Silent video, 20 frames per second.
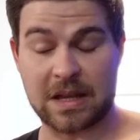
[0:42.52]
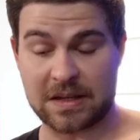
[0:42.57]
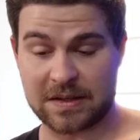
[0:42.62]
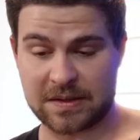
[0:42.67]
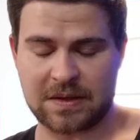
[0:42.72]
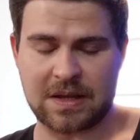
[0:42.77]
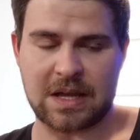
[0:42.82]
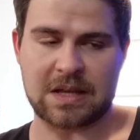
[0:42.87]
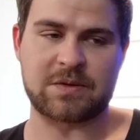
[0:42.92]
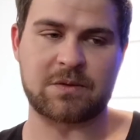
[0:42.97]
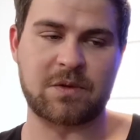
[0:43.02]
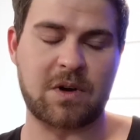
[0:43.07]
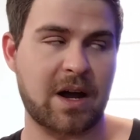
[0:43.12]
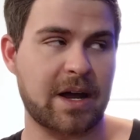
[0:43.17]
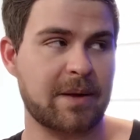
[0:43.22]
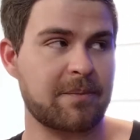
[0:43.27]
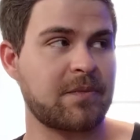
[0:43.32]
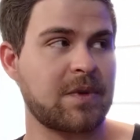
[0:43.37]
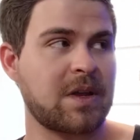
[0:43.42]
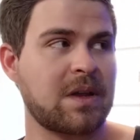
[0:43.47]
That's
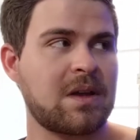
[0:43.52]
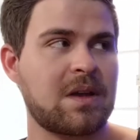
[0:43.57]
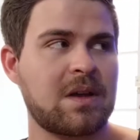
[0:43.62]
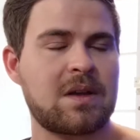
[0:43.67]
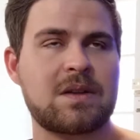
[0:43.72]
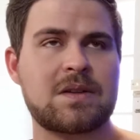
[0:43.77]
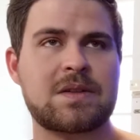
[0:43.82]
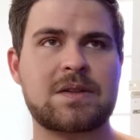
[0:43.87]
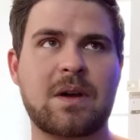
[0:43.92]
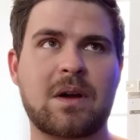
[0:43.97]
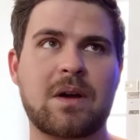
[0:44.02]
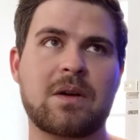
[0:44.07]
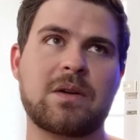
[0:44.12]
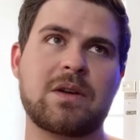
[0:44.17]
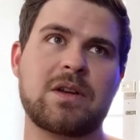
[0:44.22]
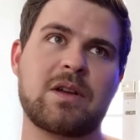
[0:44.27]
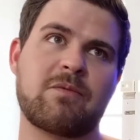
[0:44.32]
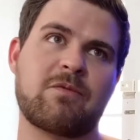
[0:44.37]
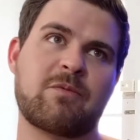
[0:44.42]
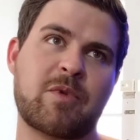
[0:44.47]
right. So
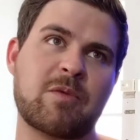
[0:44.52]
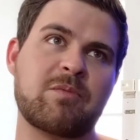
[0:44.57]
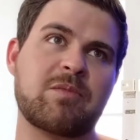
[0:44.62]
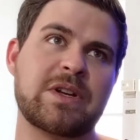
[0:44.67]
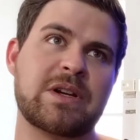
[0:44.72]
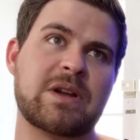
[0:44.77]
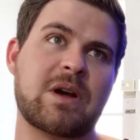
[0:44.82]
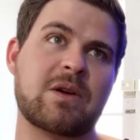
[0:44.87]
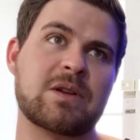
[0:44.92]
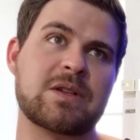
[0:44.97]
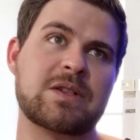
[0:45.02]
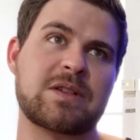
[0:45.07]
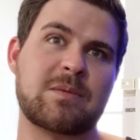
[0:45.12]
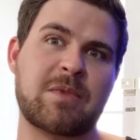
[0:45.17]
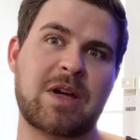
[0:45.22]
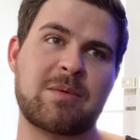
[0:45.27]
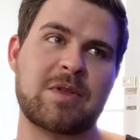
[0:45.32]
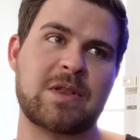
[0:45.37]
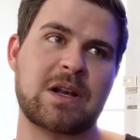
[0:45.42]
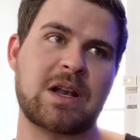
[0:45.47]
you probably noticed in
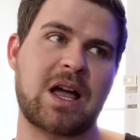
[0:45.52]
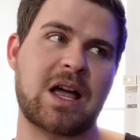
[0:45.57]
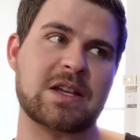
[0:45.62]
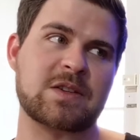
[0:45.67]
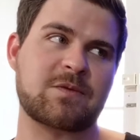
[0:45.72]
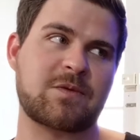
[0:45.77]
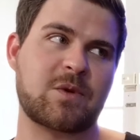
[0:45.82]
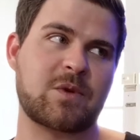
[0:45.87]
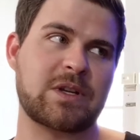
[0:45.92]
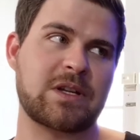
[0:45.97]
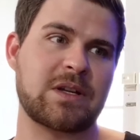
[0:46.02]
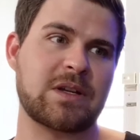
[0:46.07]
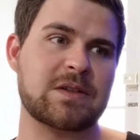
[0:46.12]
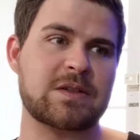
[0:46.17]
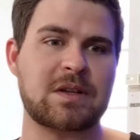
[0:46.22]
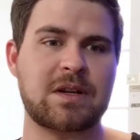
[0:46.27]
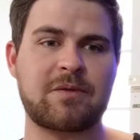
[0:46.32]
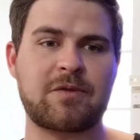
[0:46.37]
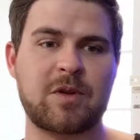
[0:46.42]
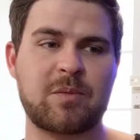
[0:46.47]
maybe the last 4
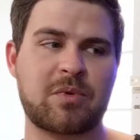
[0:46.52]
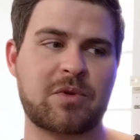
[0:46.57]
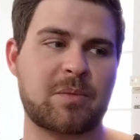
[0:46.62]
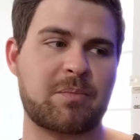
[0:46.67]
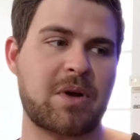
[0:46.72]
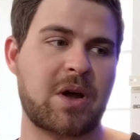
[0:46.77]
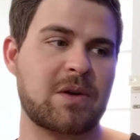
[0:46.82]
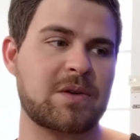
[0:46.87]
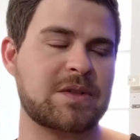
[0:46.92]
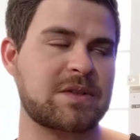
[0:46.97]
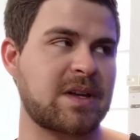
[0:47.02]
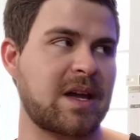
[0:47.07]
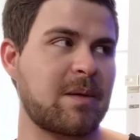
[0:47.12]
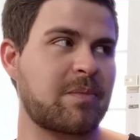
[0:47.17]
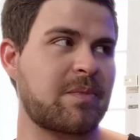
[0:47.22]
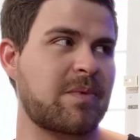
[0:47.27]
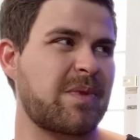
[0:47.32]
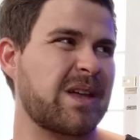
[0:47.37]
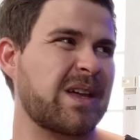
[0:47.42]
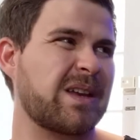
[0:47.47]
years that if you put a post up,